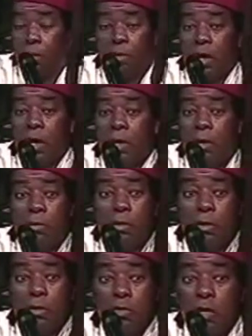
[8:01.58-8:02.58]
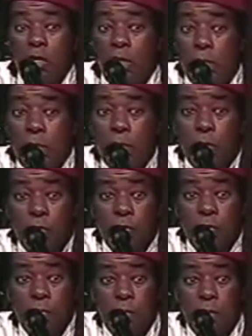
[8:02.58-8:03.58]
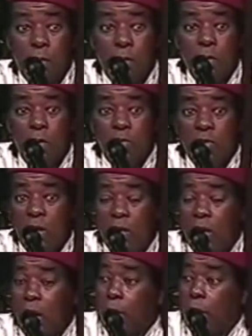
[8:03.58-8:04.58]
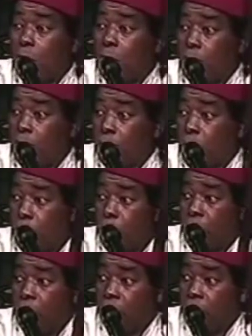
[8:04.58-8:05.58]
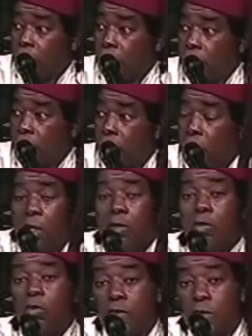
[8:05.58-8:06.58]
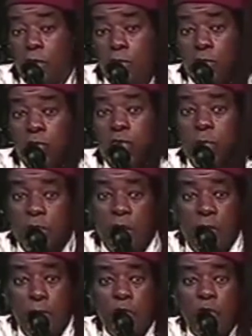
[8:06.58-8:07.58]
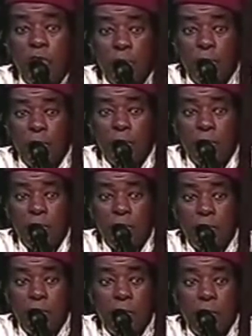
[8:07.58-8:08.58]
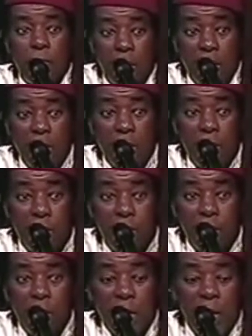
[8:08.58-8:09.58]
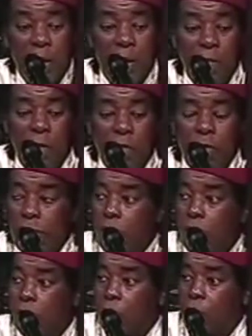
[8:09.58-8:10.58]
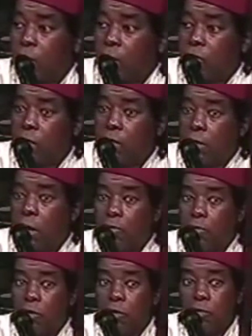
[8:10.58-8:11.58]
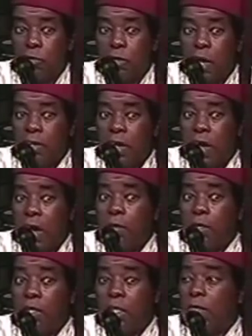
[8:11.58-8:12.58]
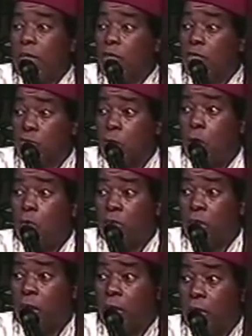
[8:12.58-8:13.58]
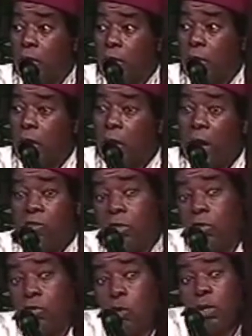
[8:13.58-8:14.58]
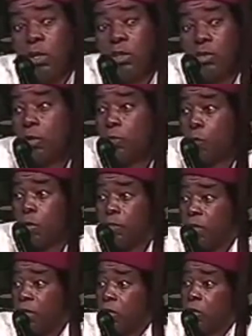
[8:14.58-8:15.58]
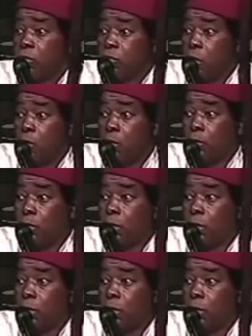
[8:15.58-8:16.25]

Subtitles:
Now, you need computers, because now they operate with brains. And you can still do some stuff, but you're limited, right? Then they have other advanced technologies that they haven't even installed yet, that are actually 20, 30, 40, 50 years old.